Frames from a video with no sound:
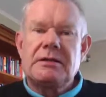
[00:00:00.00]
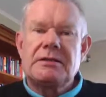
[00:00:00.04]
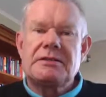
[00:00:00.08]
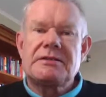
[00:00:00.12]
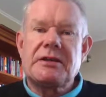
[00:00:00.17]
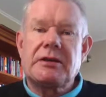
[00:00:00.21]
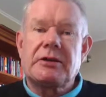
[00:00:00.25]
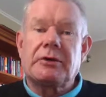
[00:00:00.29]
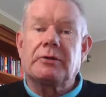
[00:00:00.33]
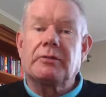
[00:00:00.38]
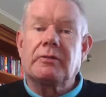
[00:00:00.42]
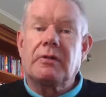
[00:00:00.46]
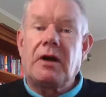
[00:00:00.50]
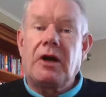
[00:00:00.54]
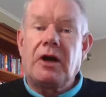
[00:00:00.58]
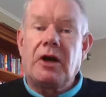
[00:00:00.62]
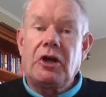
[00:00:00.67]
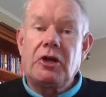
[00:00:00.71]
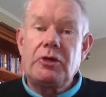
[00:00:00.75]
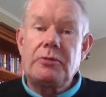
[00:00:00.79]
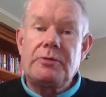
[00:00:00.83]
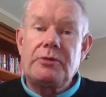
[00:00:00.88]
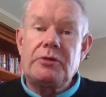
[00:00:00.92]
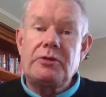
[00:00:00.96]
So
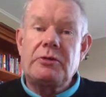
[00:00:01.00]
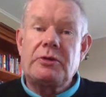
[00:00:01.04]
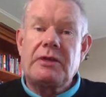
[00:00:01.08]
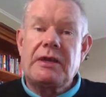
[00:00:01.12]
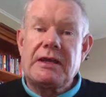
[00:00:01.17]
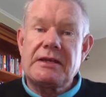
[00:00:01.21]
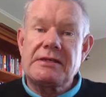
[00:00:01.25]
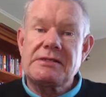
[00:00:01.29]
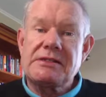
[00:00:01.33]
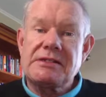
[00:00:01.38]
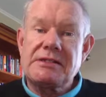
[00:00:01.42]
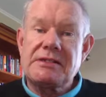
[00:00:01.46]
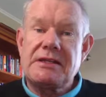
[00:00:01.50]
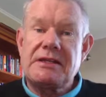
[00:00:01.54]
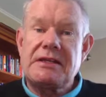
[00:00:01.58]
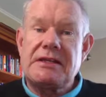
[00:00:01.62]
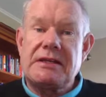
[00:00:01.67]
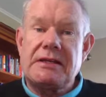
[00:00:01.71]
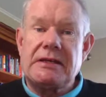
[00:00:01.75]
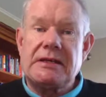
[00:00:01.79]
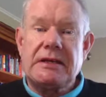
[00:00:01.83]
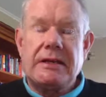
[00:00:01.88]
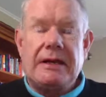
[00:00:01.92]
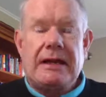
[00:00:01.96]
I hope you can
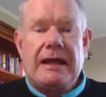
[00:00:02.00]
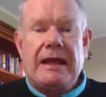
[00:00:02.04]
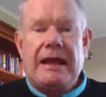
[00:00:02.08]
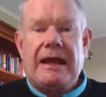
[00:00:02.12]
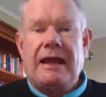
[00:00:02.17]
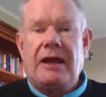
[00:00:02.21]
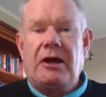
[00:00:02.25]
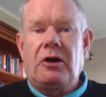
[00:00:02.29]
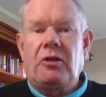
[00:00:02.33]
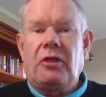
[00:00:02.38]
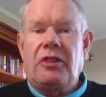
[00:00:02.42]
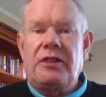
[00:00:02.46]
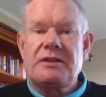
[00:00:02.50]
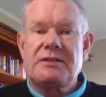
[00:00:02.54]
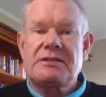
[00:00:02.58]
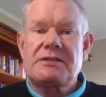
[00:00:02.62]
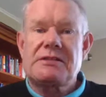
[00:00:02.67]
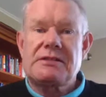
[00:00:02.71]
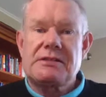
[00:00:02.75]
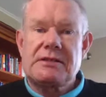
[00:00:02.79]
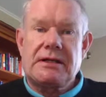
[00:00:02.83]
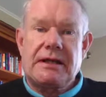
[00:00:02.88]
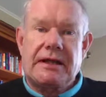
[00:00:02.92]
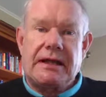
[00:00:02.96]
see how
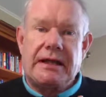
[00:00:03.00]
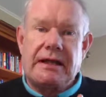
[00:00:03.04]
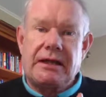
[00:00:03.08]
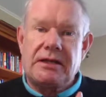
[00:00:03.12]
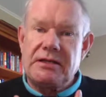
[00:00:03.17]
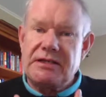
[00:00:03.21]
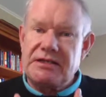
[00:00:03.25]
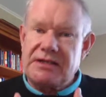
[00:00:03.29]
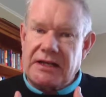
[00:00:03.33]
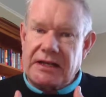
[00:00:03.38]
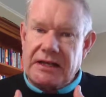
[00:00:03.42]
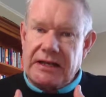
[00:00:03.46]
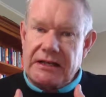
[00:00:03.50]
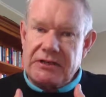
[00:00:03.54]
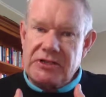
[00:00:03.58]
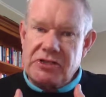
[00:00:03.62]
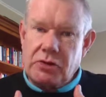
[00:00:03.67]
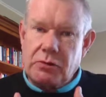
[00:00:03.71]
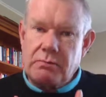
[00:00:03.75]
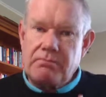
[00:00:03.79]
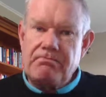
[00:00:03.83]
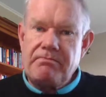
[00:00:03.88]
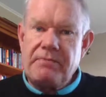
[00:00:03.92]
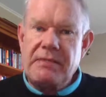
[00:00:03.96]
this is a
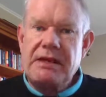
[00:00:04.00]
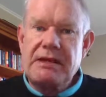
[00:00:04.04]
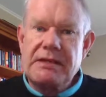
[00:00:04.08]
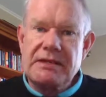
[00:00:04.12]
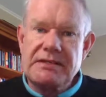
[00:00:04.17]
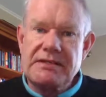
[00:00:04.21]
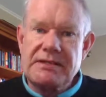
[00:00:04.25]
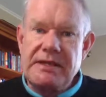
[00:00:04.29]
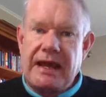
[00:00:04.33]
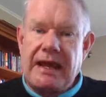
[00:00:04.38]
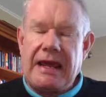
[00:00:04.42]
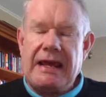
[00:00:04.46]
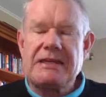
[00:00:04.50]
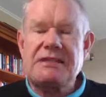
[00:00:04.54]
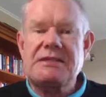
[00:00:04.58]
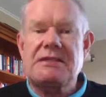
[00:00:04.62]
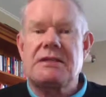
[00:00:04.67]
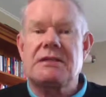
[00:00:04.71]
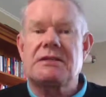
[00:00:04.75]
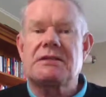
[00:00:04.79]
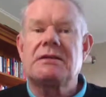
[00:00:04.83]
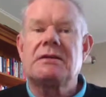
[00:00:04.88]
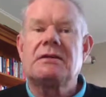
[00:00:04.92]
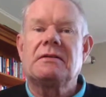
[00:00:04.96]
tremendous
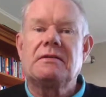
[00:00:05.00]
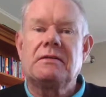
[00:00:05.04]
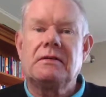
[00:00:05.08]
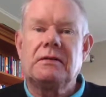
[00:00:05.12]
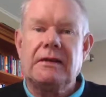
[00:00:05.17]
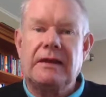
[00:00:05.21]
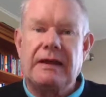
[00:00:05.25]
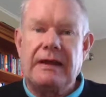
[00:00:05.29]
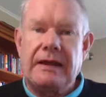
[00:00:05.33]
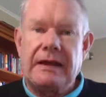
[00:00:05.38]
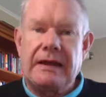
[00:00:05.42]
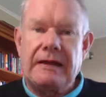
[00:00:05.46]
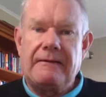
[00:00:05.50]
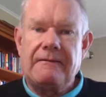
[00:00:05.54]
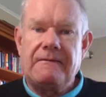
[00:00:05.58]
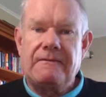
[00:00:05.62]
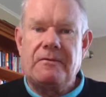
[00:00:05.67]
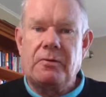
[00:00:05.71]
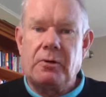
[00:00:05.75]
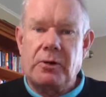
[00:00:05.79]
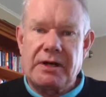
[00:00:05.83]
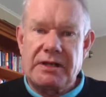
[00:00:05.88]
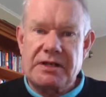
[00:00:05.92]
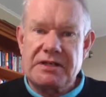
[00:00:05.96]
asset
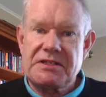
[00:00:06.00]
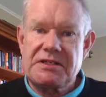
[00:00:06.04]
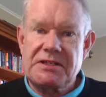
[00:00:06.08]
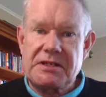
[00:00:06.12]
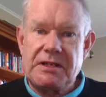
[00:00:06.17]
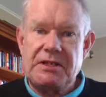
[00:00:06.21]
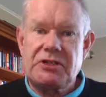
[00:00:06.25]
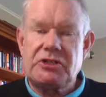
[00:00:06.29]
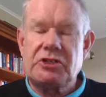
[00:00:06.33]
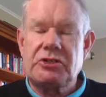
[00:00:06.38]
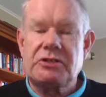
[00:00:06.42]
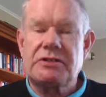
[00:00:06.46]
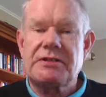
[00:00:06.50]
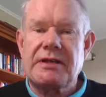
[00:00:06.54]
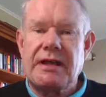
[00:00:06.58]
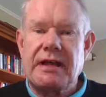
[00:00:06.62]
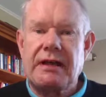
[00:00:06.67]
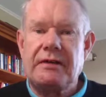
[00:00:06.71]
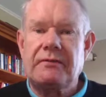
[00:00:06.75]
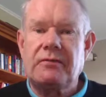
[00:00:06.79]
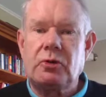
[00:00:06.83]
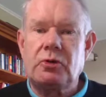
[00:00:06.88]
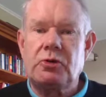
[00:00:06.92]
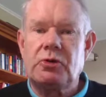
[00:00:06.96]
for an extension to
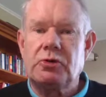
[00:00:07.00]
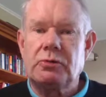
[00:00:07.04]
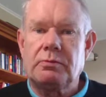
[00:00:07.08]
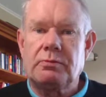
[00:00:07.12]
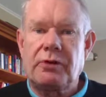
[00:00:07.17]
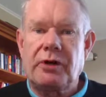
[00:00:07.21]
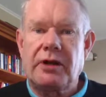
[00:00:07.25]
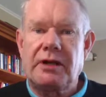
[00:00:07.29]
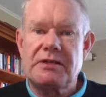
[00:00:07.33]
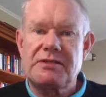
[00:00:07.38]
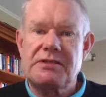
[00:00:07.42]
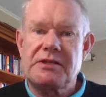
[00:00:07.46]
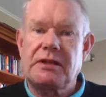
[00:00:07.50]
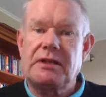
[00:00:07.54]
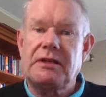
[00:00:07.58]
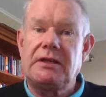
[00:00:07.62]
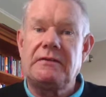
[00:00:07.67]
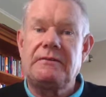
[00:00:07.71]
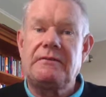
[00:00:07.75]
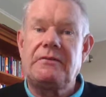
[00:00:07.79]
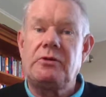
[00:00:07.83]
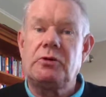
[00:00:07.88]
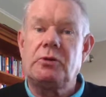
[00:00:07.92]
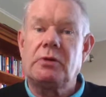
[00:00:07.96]
have on your browser
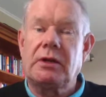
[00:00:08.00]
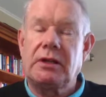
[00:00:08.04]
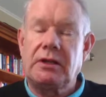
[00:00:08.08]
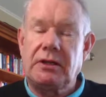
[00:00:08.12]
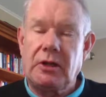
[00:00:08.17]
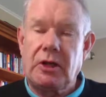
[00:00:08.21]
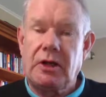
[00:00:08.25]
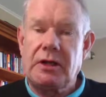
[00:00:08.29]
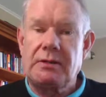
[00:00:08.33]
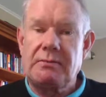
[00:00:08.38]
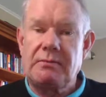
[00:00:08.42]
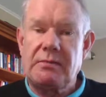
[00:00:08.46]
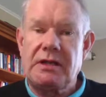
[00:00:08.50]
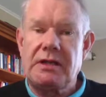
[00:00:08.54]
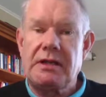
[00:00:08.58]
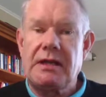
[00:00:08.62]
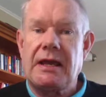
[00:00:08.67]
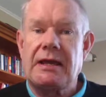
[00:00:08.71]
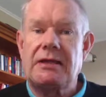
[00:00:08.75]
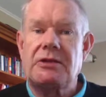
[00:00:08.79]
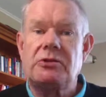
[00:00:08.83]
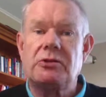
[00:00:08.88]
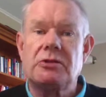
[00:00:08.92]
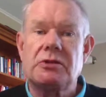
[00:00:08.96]
if you are like
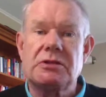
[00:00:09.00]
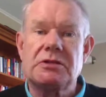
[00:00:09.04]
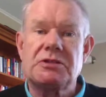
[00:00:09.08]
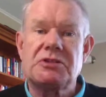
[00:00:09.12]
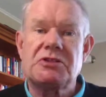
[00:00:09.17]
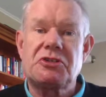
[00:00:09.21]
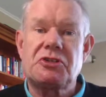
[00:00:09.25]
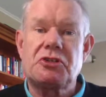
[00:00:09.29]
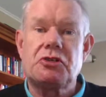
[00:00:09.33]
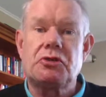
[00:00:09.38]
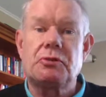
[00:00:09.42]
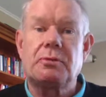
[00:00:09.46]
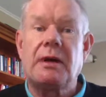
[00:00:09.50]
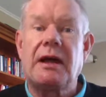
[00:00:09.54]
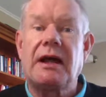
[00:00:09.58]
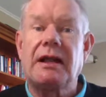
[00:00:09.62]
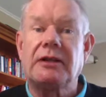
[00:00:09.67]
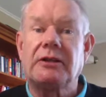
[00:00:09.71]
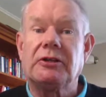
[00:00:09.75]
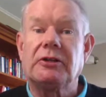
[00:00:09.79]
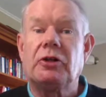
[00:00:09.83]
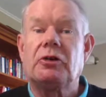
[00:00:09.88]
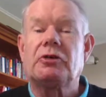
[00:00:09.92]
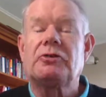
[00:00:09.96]
me and you consume
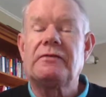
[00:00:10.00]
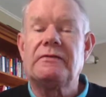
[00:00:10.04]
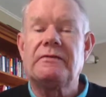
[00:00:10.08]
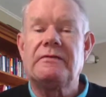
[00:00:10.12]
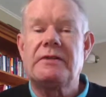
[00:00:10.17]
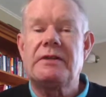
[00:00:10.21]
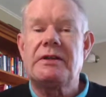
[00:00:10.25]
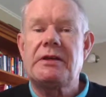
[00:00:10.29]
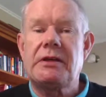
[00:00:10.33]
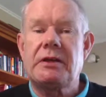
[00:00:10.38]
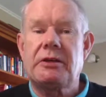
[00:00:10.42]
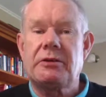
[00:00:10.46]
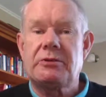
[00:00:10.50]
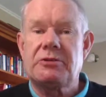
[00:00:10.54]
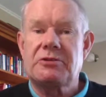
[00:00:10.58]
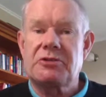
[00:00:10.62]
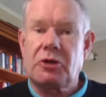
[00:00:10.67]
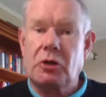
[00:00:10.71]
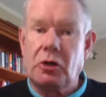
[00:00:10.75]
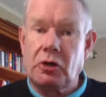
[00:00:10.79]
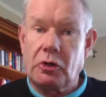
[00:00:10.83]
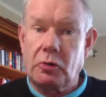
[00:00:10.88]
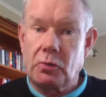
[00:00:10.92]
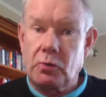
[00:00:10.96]
a lot of
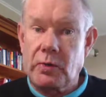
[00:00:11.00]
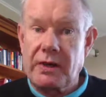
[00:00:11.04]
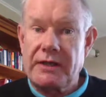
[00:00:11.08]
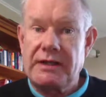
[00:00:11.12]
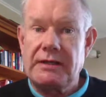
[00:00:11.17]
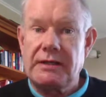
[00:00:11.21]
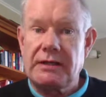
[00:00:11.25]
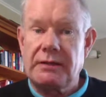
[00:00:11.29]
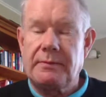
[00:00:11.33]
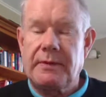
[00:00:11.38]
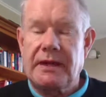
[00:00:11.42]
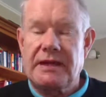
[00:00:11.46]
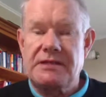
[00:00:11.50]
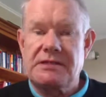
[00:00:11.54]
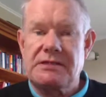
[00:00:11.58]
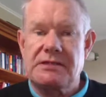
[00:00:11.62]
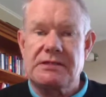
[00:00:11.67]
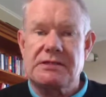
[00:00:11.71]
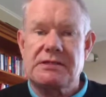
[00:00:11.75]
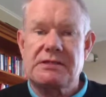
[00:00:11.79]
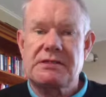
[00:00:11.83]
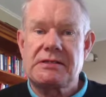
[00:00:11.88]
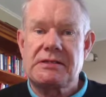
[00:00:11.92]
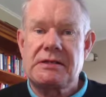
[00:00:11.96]
videos on a regular
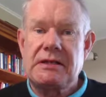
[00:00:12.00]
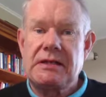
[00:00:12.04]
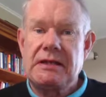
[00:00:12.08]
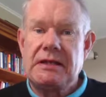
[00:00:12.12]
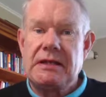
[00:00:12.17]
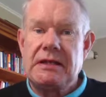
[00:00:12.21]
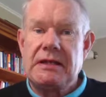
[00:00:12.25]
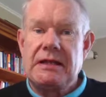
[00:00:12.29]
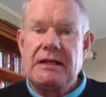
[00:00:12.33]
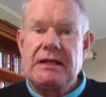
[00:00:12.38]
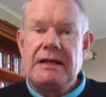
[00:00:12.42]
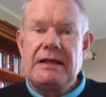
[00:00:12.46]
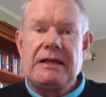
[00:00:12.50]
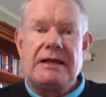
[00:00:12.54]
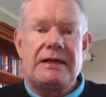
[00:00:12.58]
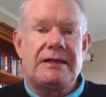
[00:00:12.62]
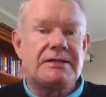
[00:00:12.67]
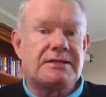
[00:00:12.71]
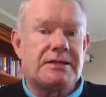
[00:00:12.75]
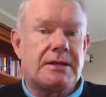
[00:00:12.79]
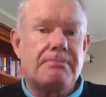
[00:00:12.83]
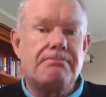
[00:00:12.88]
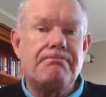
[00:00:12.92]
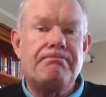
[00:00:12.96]
basis.
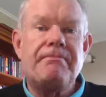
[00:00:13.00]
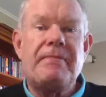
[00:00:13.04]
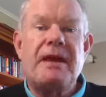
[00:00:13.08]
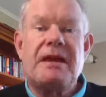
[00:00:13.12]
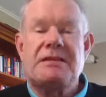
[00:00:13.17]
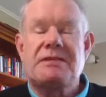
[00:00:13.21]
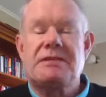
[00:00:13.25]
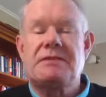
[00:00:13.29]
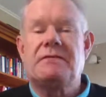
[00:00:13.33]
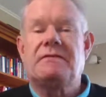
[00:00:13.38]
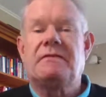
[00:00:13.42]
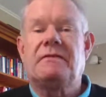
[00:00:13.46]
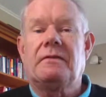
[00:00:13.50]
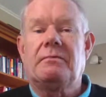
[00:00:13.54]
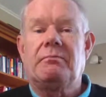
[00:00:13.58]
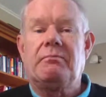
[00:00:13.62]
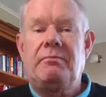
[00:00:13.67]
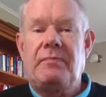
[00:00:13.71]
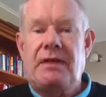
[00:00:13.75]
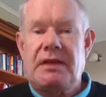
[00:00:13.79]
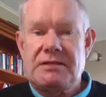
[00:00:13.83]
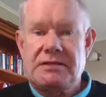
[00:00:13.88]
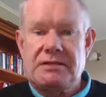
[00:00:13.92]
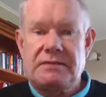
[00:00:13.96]
It's a massive,
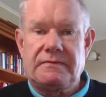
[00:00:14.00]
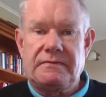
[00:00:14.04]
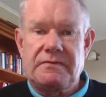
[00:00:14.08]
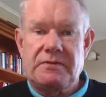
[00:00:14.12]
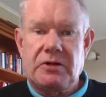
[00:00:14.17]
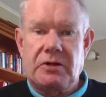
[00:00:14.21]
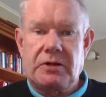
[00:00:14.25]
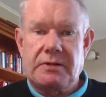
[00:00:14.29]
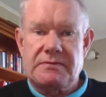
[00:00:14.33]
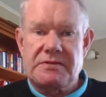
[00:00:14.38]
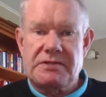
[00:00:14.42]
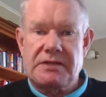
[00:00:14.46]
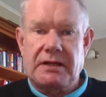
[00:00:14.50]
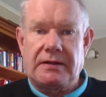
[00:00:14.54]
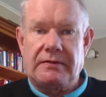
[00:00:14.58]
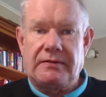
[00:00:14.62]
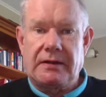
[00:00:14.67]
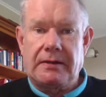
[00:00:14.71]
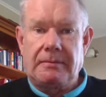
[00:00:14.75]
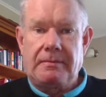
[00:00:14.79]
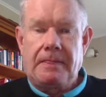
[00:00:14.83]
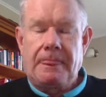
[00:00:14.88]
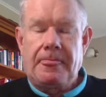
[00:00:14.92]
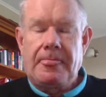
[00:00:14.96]
massive time
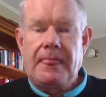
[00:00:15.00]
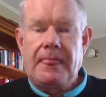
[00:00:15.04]
saver.